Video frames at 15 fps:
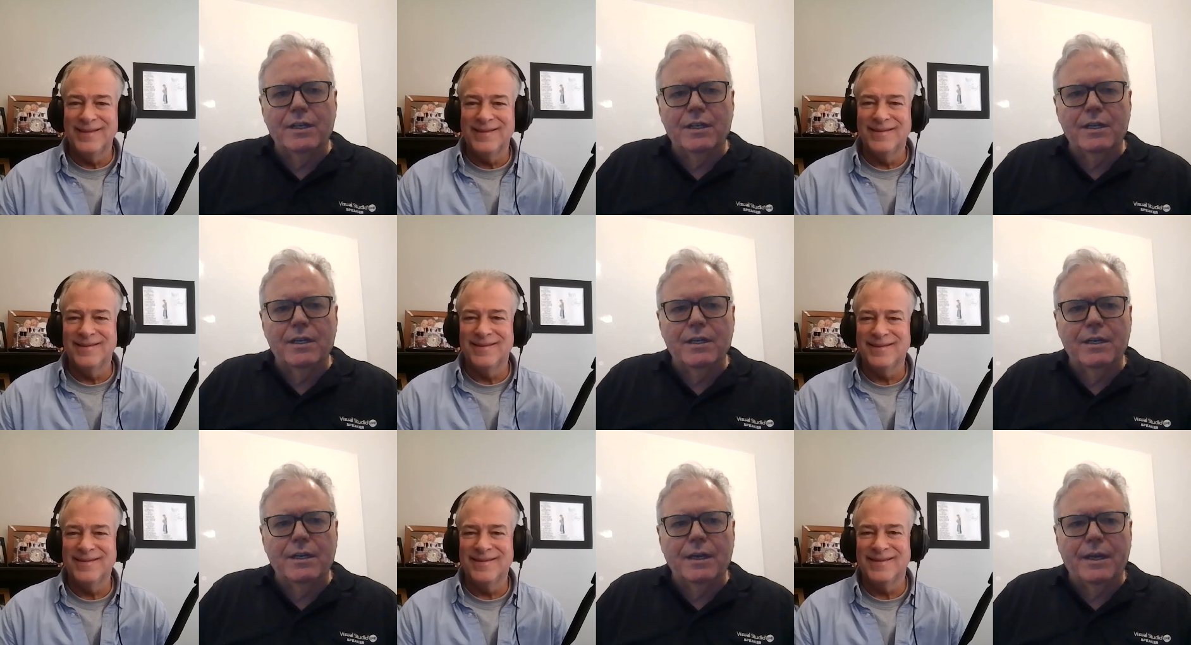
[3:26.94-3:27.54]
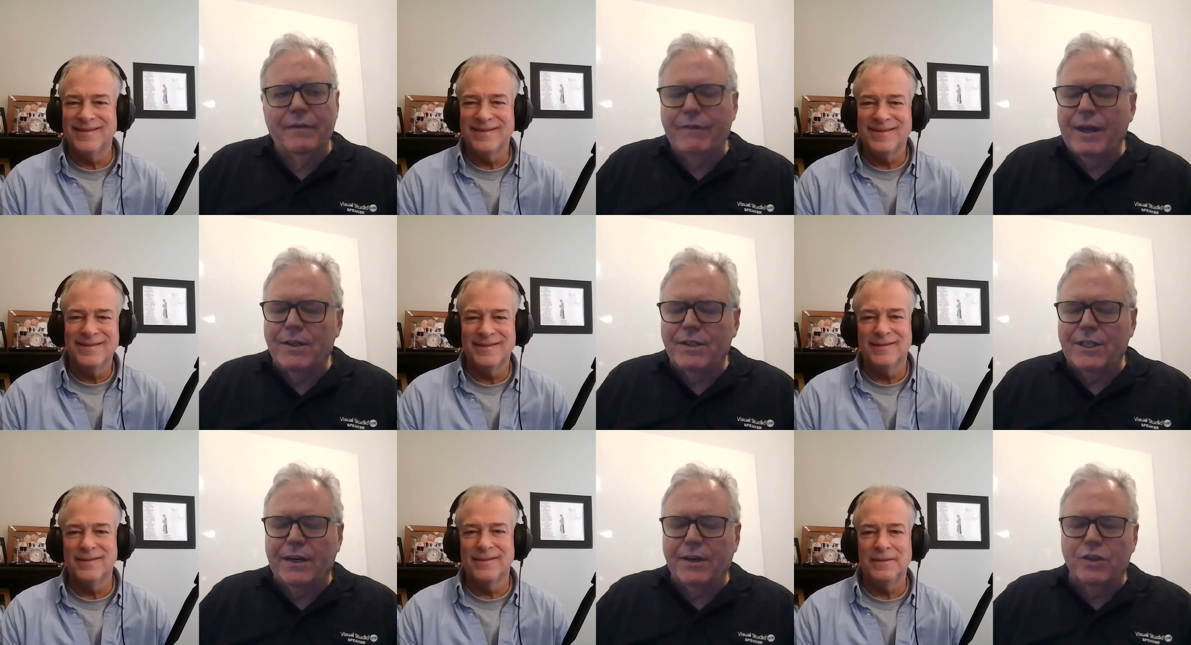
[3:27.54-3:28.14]
Speaker 1: uh, even
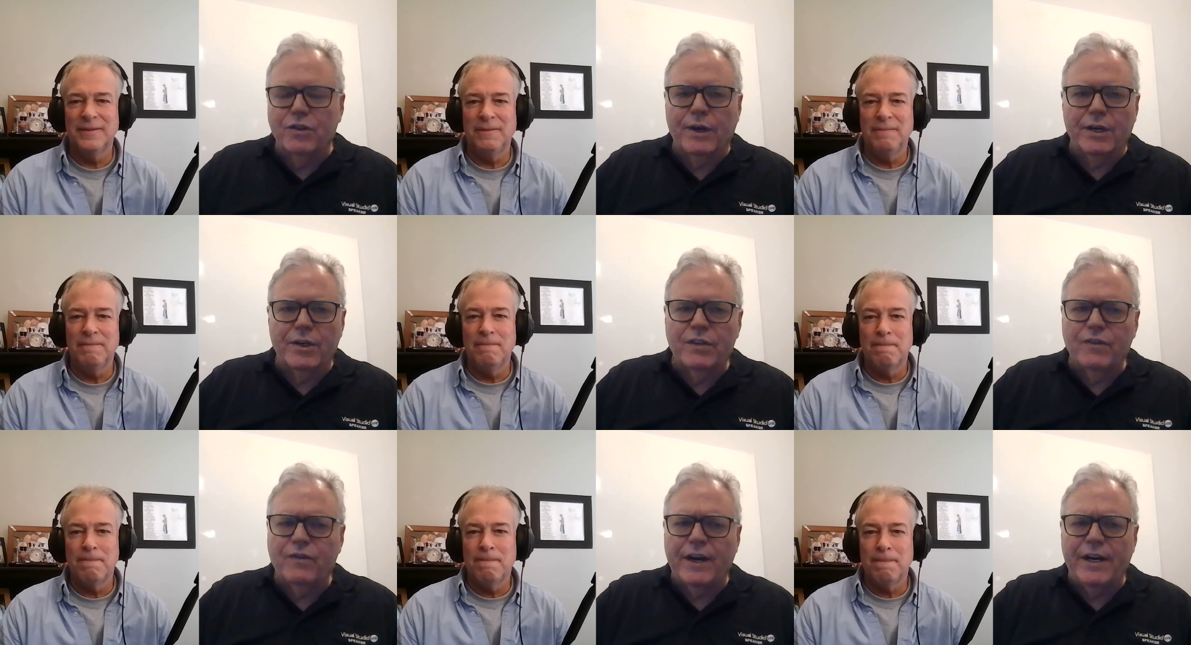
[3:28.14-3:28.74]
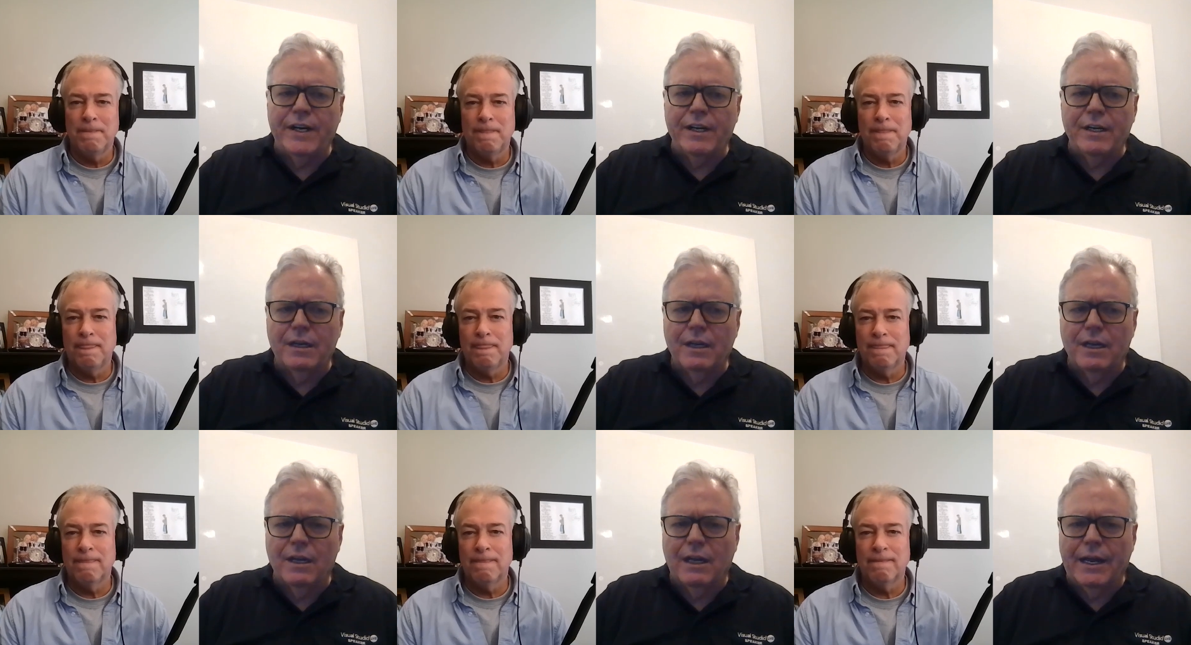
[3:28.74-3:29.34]
outside of the train, just finding
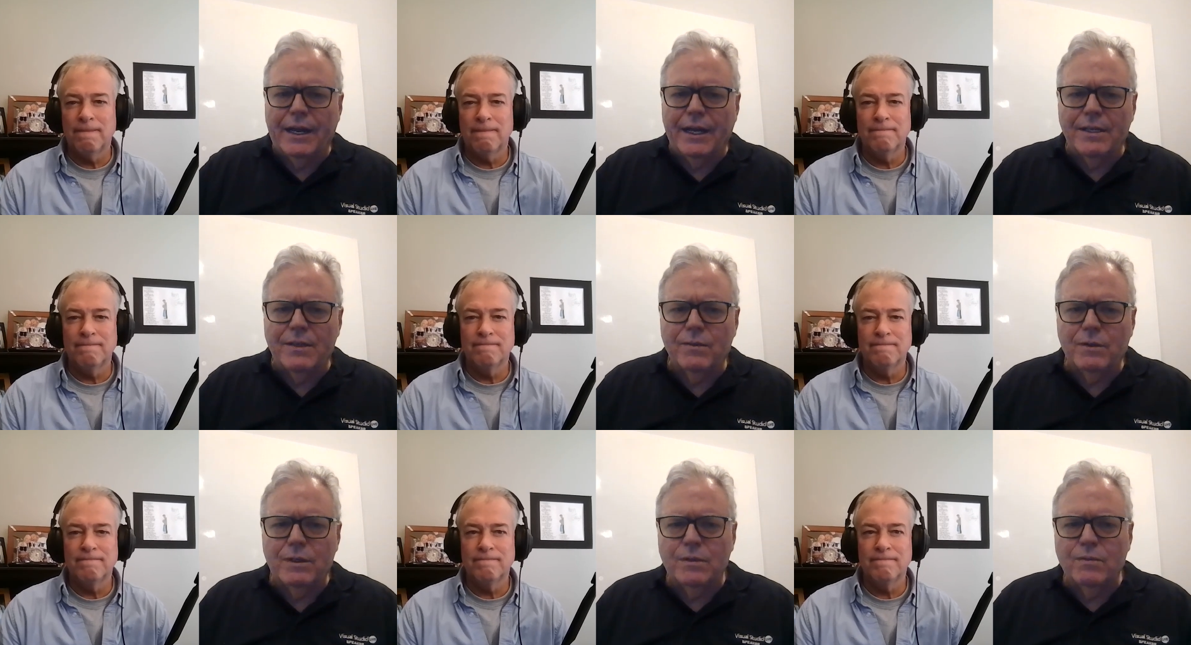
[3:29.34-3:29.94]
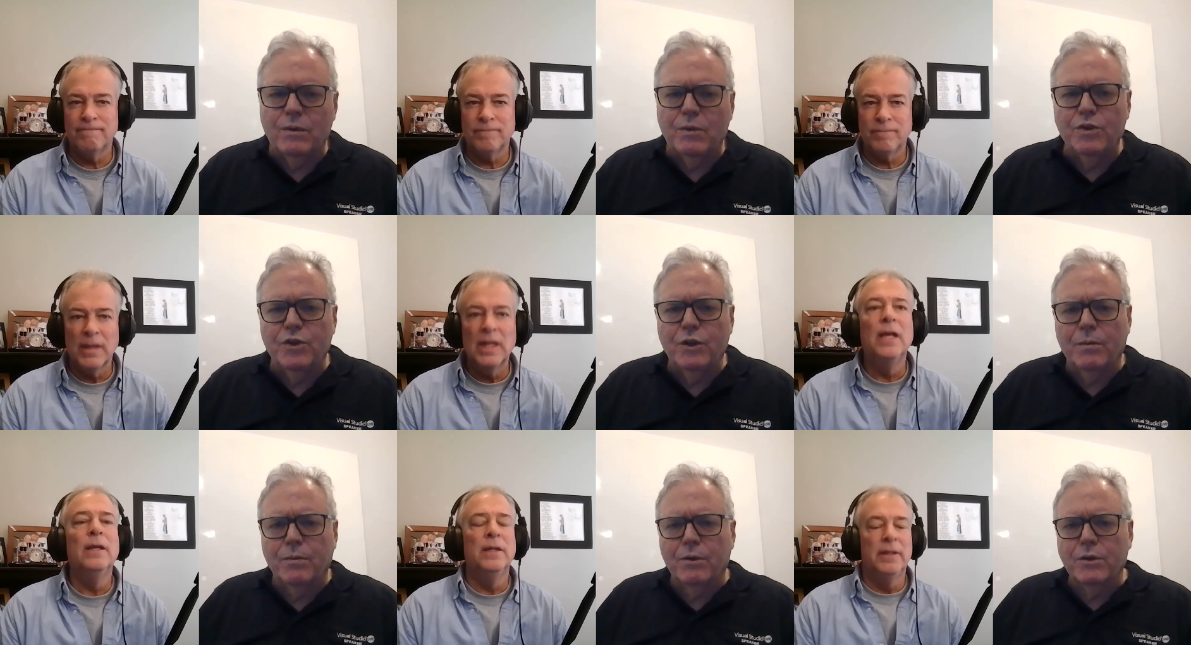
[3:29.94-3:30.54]
clients. What's, what was
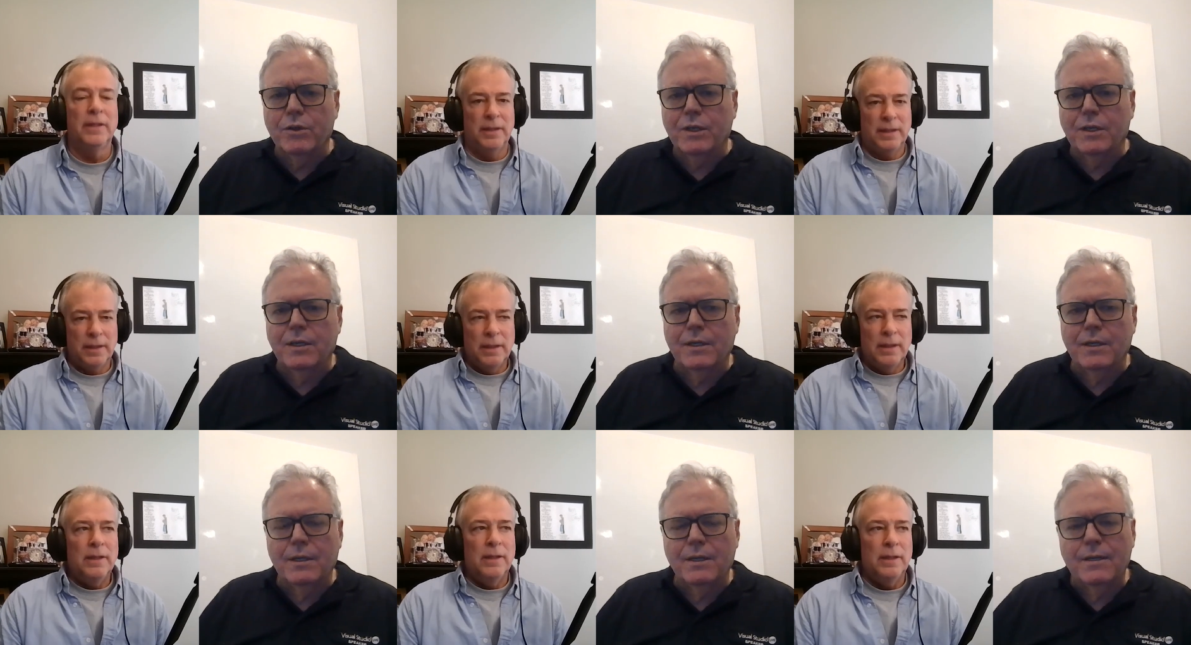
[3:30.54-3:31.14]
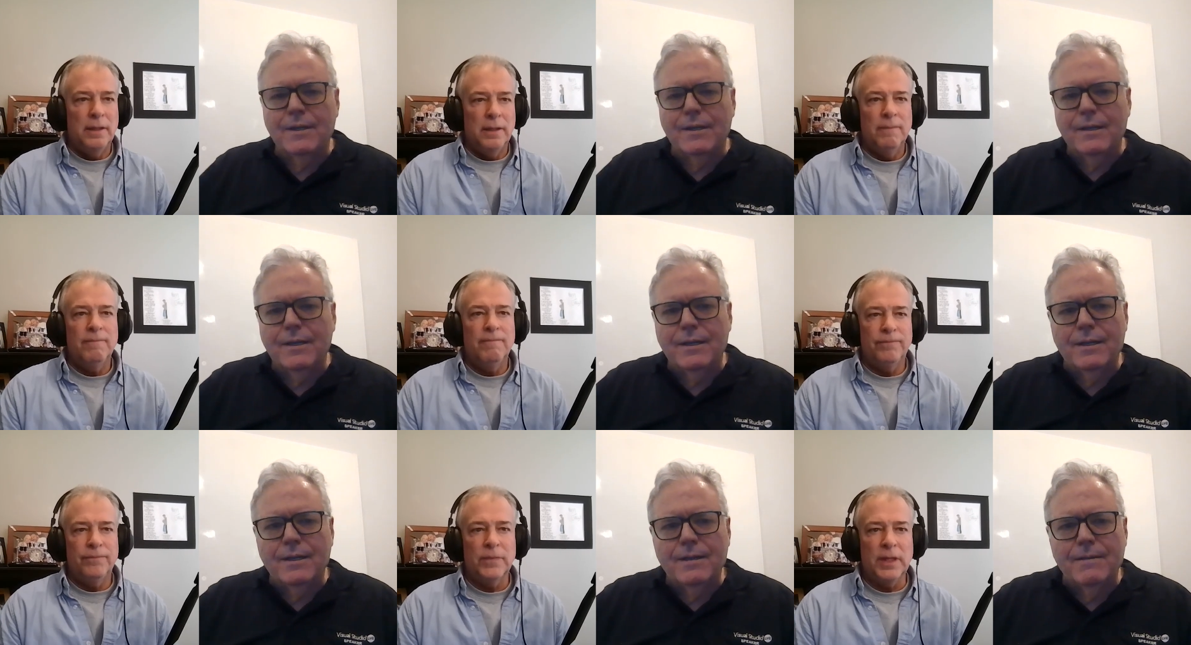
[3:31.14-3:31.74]
your approach?
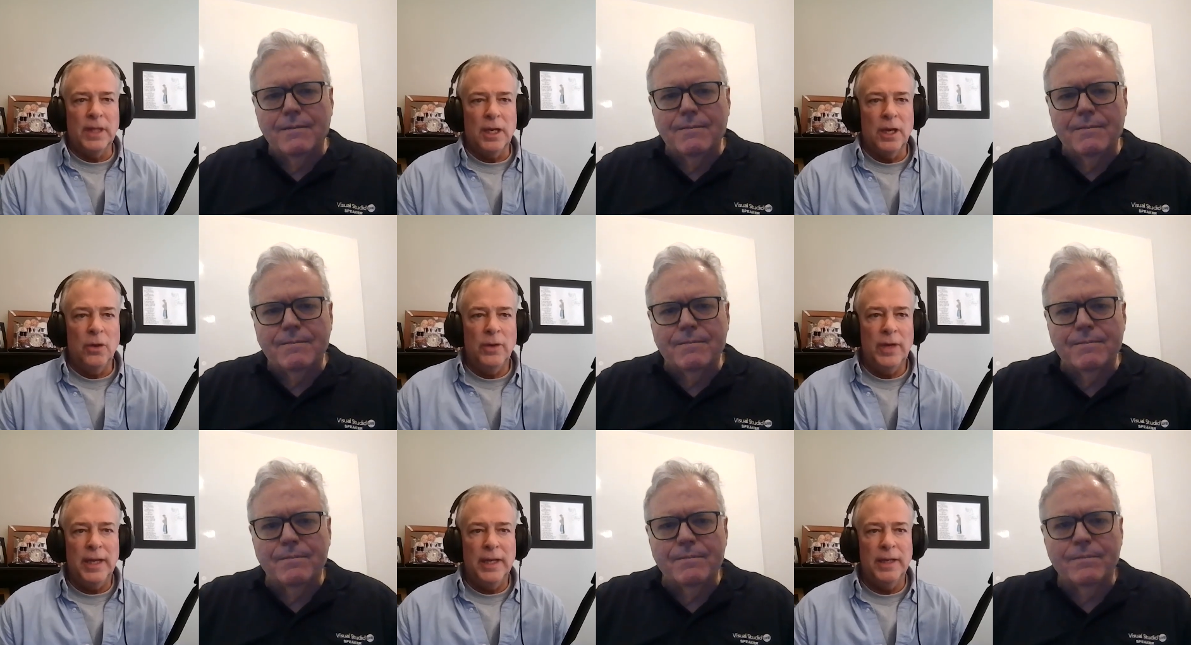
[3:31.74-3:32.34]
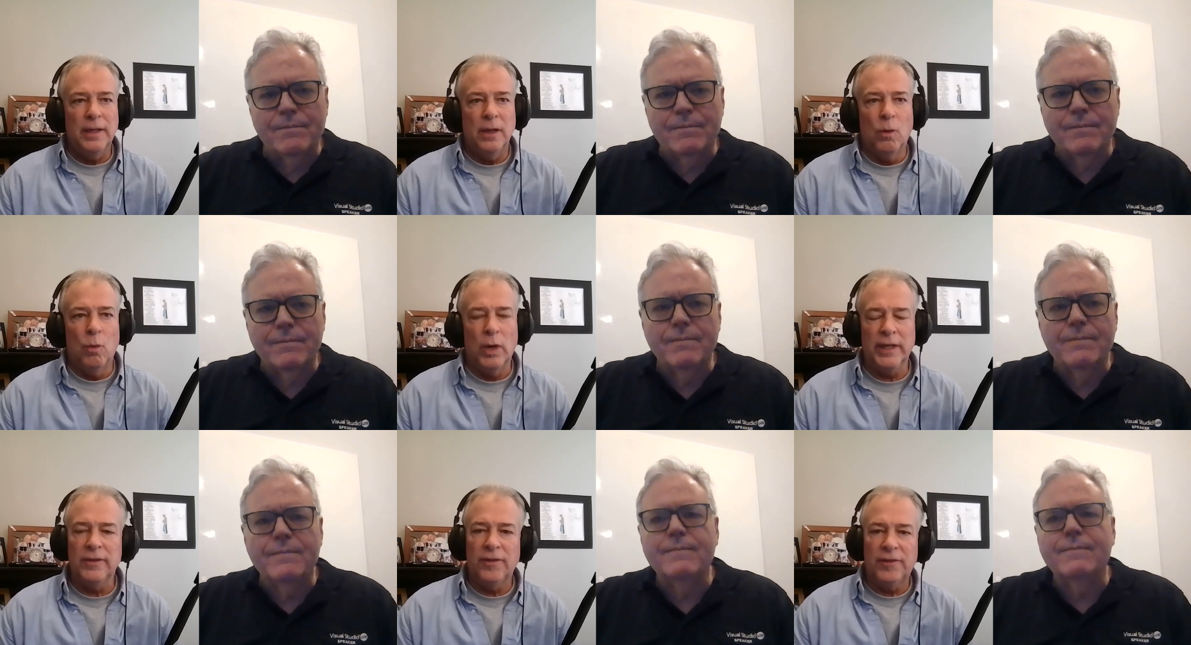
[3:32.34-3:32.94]
You know,
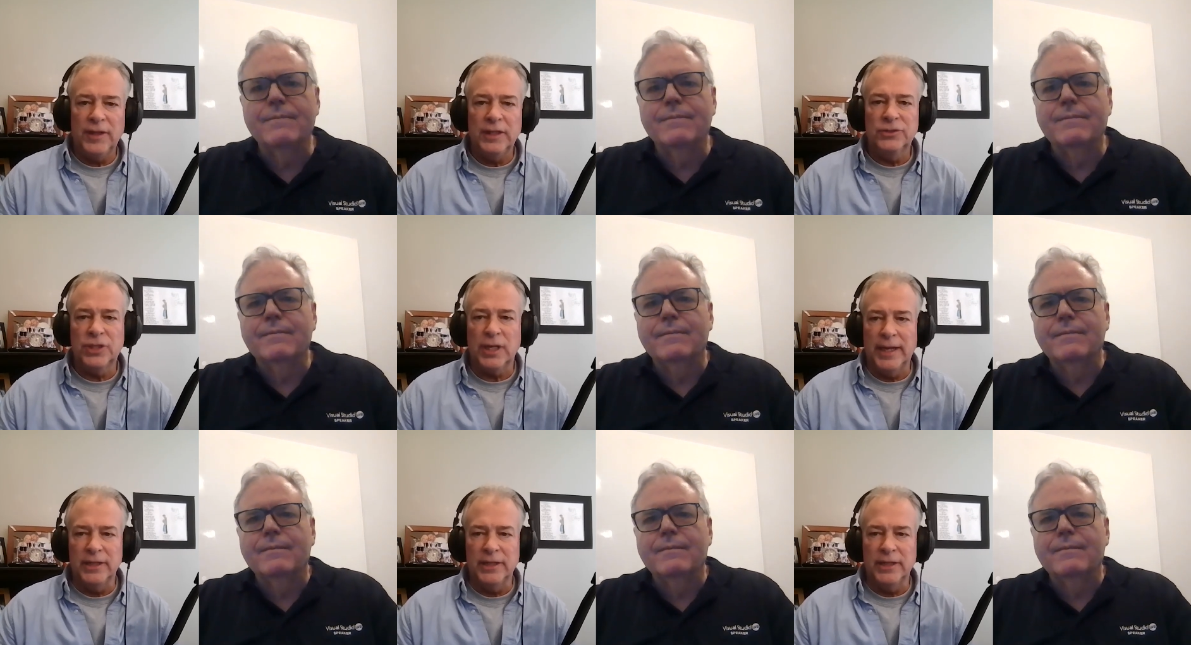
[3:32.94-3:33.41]
one of the things that I